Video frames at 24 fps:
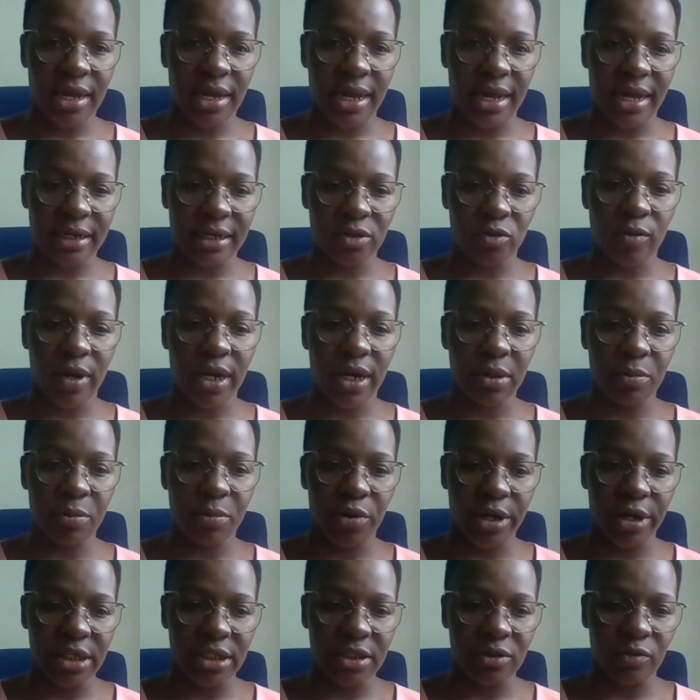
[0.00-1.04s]
At one
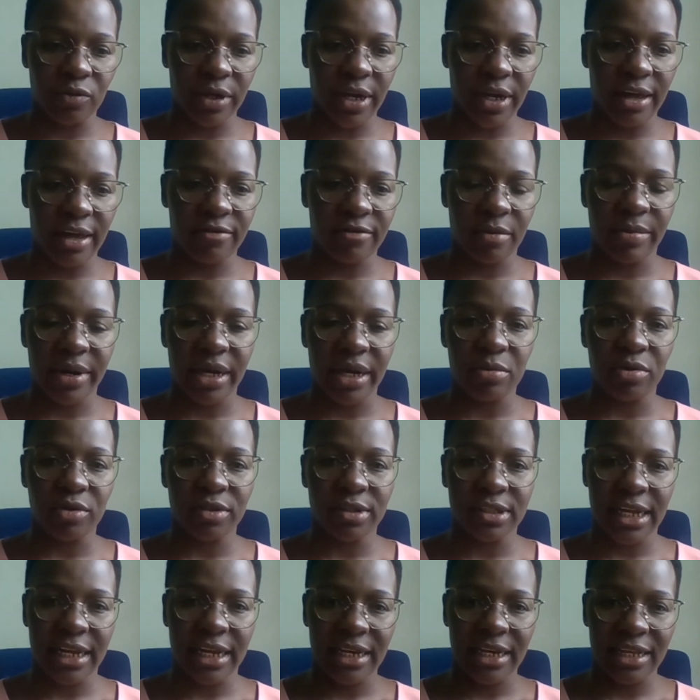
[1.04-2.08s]
point, we have a Bible
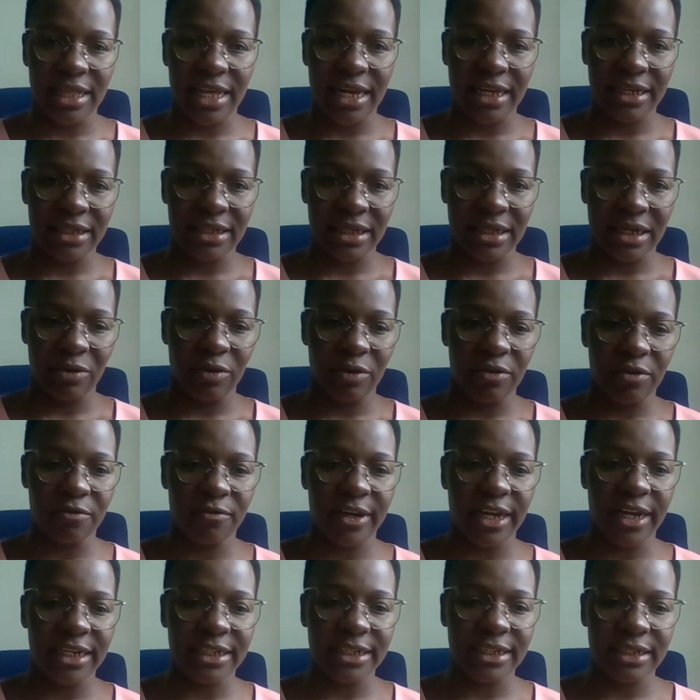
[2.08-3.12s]
study that we
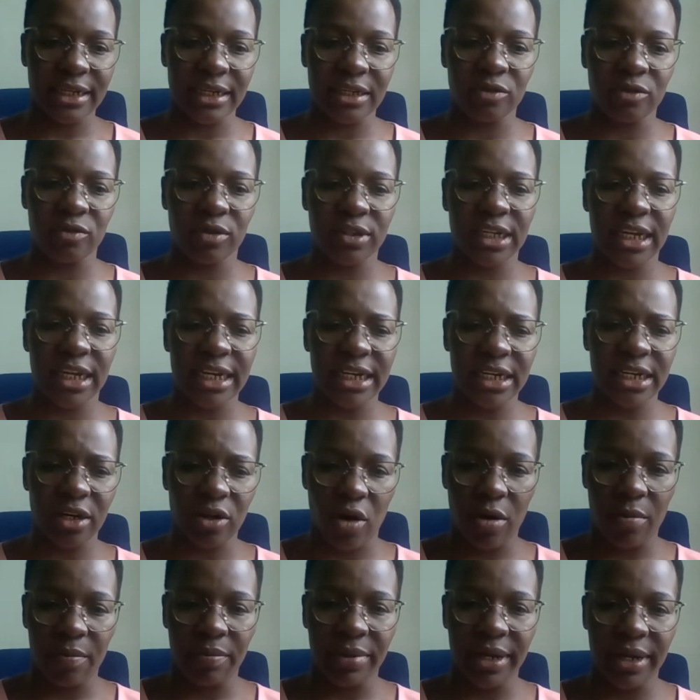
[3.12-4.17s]
felt it was a little
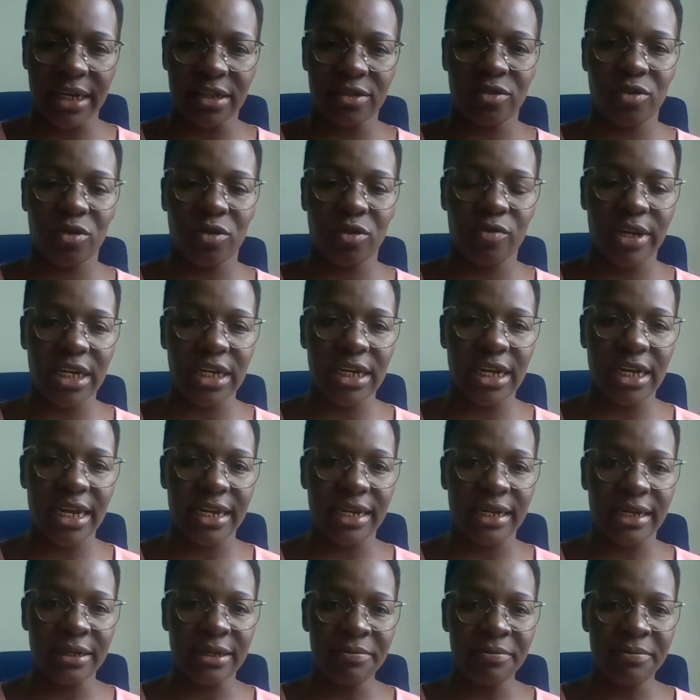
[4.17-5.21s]
complex, so we
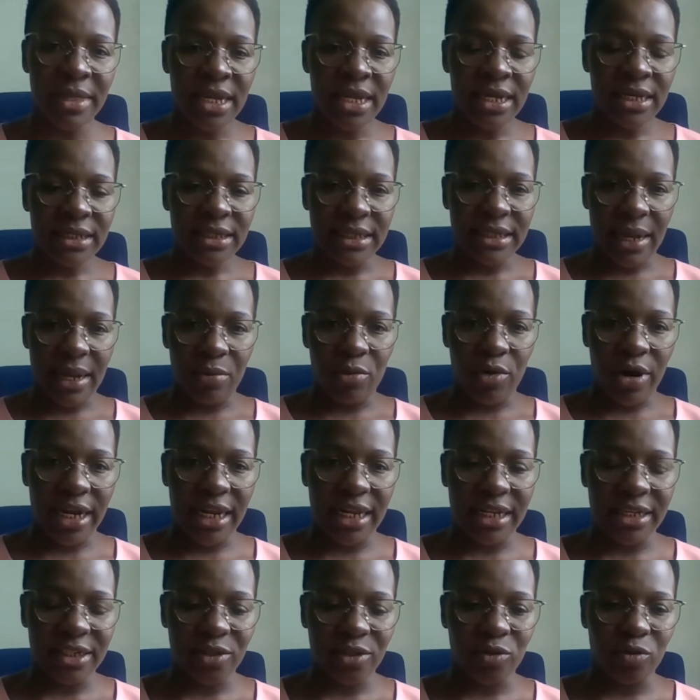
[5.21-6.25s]
needed someone
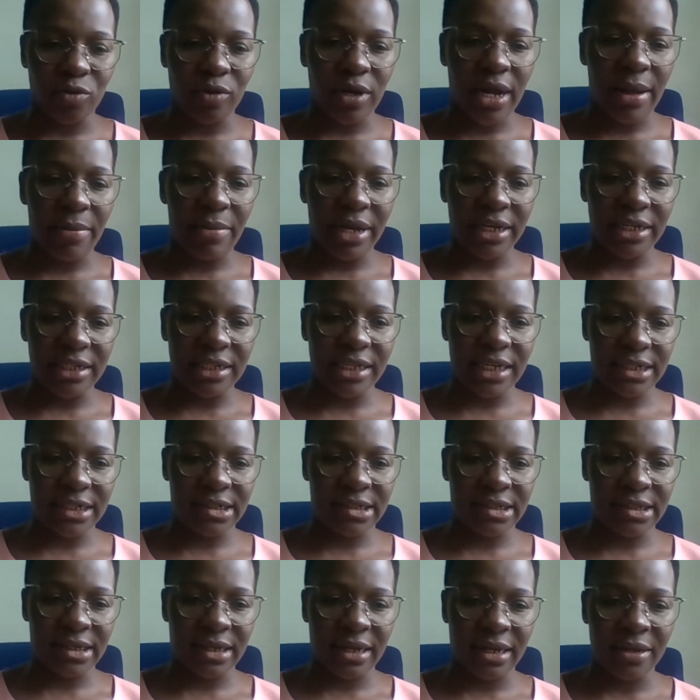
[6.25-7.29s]
else to come and
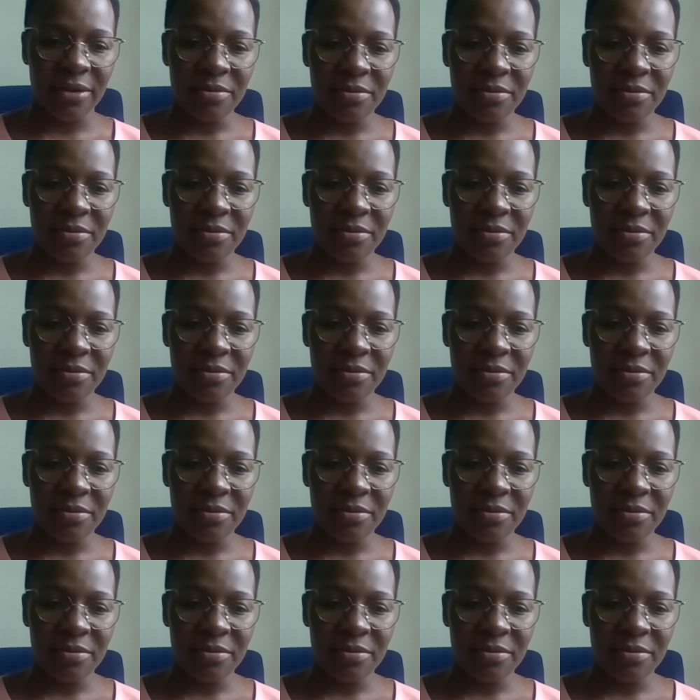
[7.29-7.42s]
just